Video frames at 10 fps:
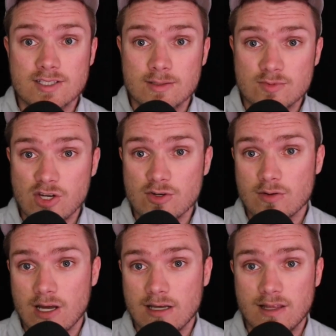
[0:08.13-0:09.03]
some general
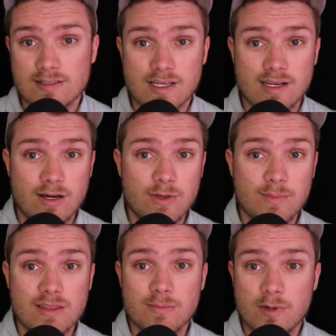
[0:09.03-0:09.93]
guidelines can help you
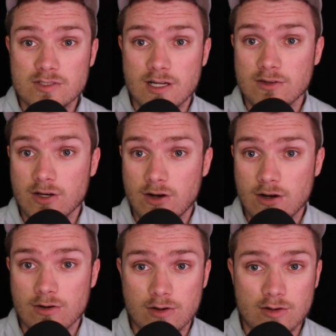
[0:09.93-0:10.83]
make the most out of your
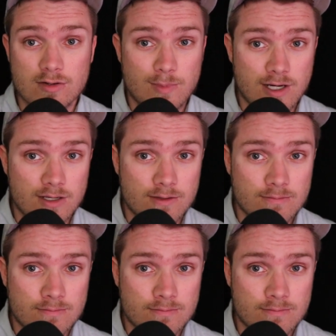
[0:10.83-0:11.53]
hard-earned money.